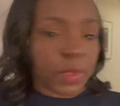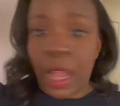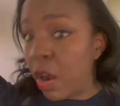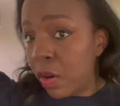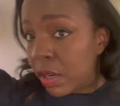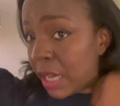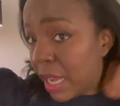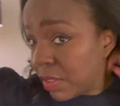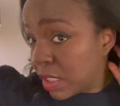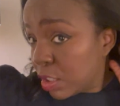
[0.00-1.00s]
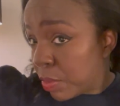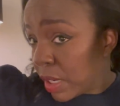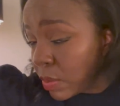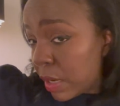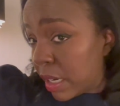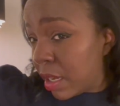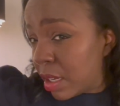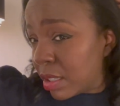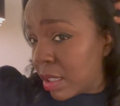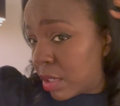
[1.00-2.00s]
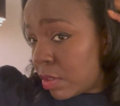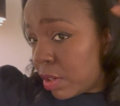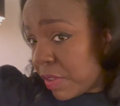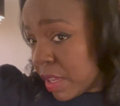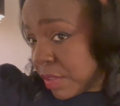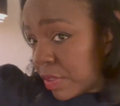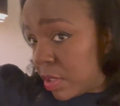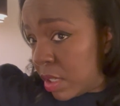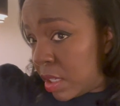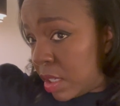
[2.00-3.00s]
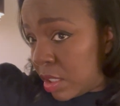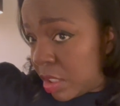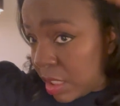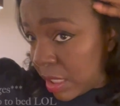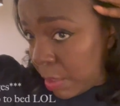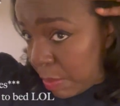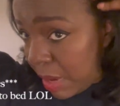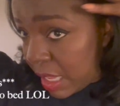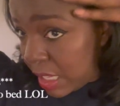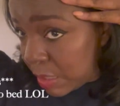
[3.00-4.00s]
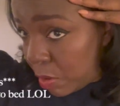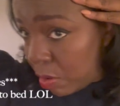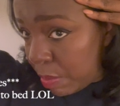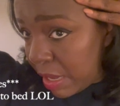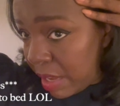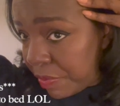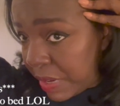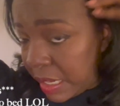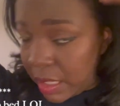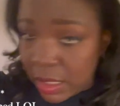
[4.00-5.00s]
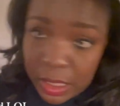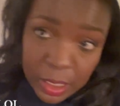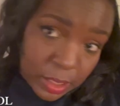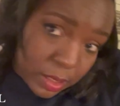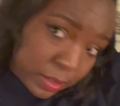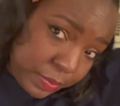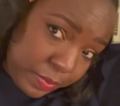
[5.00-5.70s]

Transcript: Oh, and I have a silk press right now. I don't know if I've shared that, but my ends be going bad fast. Like,